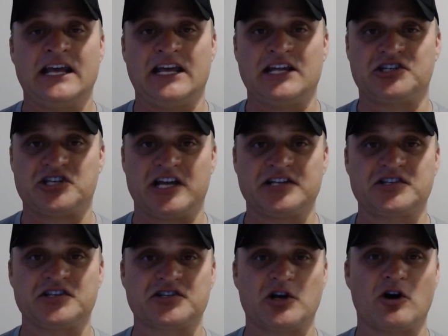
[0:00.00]
And
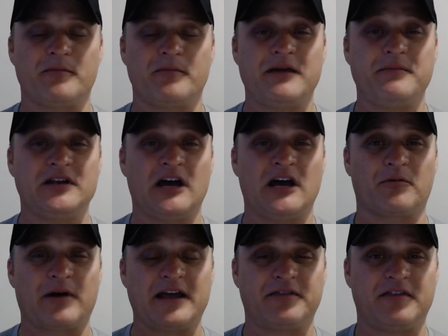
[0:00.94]
chances are, maybe not
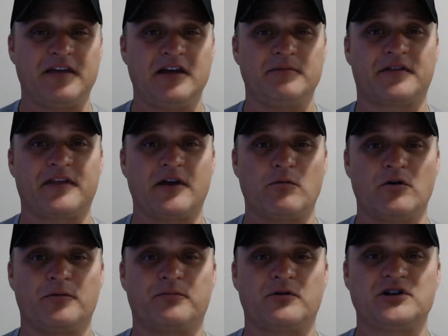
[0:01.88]
right then, but they
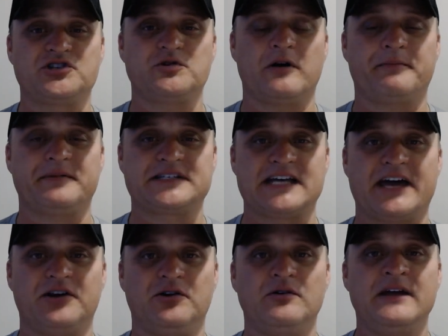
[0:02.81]
will print you up a
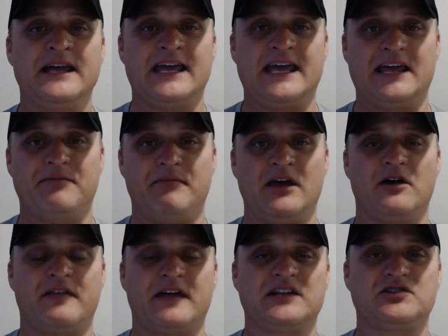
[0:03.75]
title and
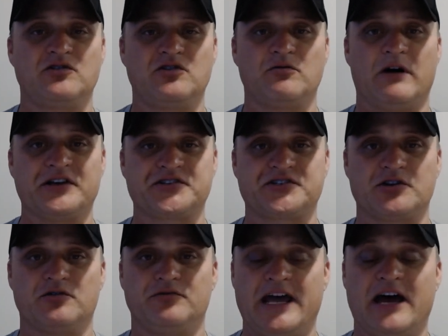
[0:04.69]
mail that to you
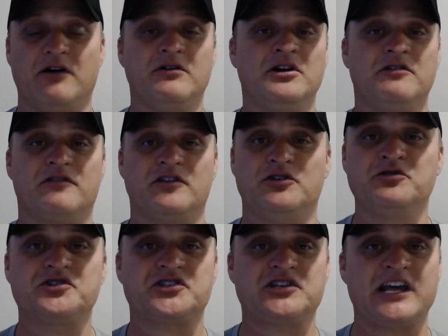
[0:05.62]
also. Now, the
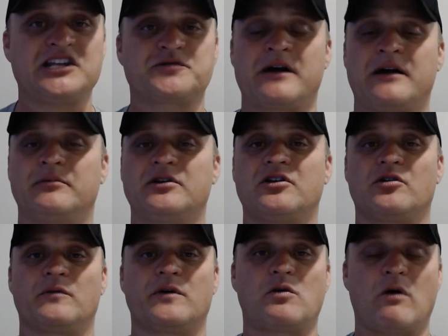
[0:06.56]
new state's probably going
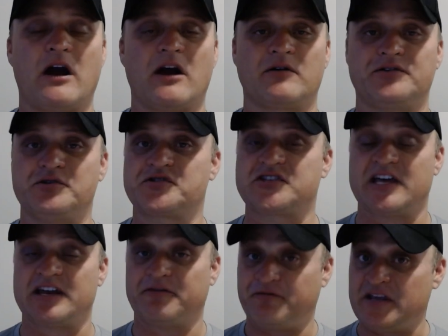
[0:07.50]
to require a new
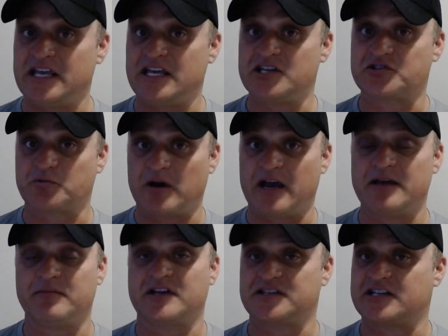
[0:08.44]
set of fees,
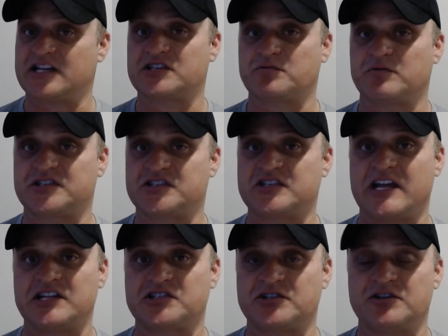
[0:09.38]
right? Because that's what
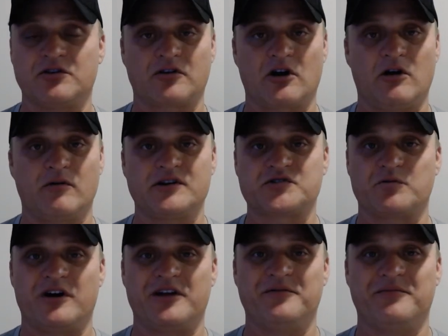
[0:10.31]
states do. They're always
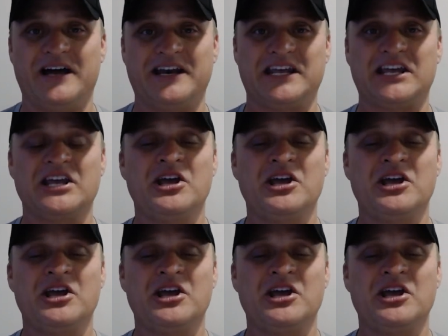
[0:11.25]
wanting money.